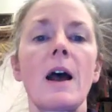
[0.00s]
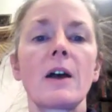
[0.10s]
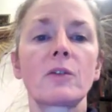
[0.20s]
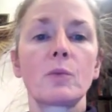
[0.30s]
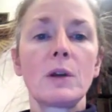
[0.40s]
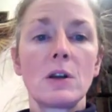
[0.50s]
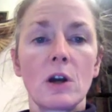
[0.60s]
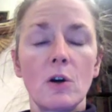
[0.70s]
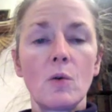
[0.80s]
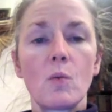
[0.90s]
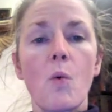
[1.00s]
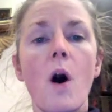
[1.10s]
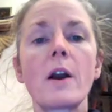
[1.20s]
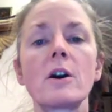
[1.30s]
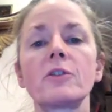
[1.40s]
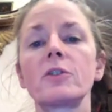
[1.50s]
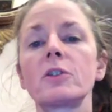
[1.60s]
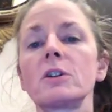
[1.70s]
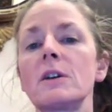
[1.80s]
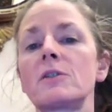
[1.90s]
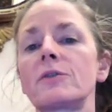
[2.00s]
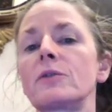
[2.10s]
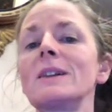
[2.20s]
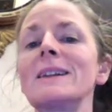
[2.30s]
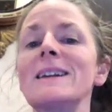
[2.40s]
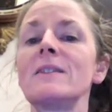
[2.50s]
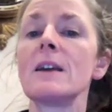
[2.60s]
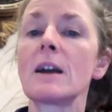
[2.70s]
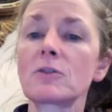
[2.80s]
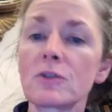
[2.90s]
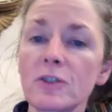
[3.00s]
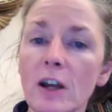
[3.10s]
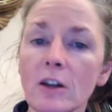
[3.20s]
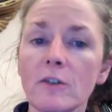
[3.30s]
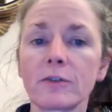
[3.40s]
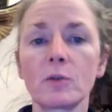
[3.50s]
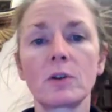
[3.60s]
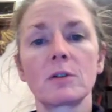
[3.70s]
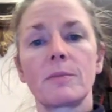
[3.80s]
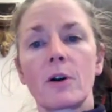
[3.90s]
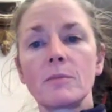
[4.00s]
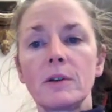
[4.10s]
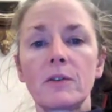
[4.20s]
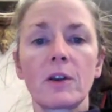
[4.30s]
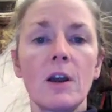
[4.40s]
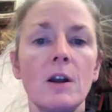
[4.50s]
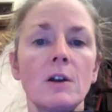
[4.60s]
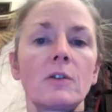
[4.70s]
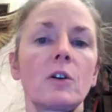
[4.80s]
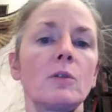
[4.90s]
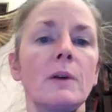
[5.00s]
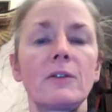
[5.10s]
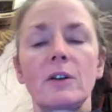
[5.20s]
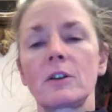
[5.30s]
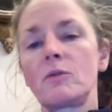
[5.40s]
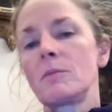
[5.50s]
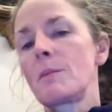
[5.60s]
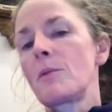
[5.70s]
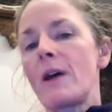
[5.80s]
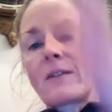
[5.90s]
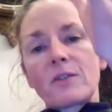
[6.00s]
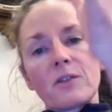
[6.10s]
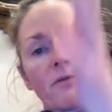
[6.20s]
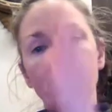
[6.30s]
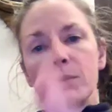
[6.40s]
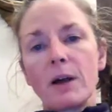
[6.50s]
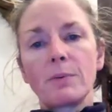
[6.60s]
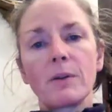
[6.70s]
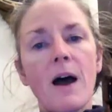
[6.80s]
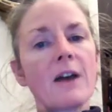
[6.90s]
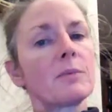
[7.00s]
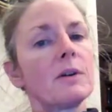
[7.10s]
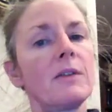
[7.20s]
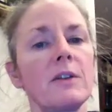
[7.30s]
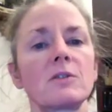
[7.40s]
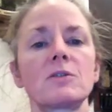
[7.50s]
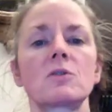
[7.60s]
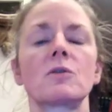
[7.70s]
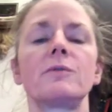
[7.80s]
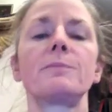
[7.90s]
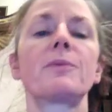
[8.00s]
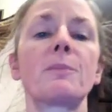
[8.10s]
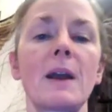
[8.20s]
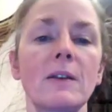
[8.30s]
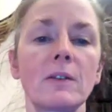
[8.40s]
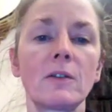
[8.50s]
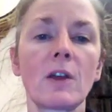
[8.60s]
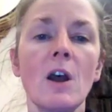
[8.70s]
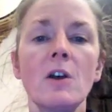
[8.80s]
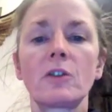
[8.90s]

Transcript: As we know, water circulates freely in the extracellular fluid compartments. So basically, remember, that's the blood plasma in the interstitial spaces.